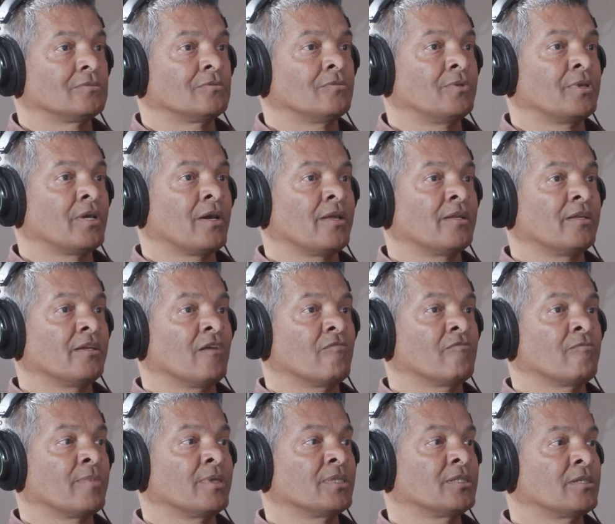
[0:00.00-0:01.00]
we are in
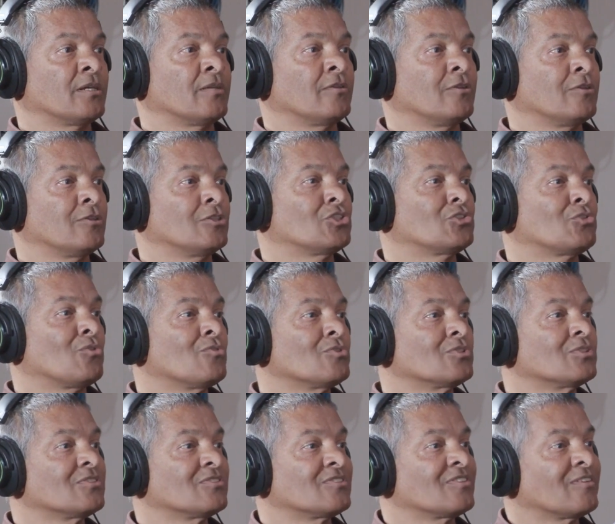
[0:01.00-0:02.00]
government and the
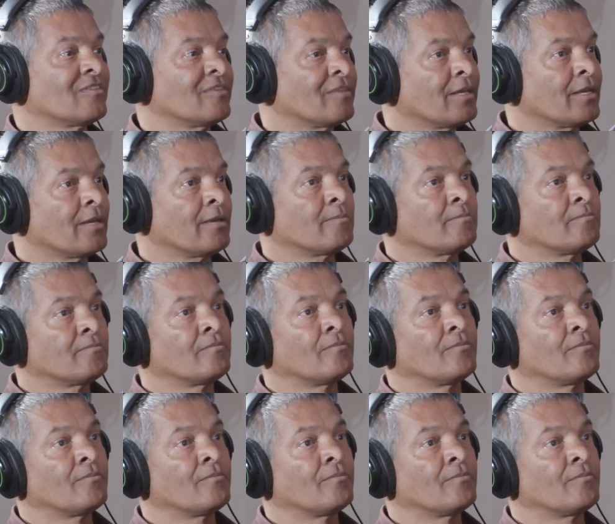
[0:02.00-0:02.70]
resources are there.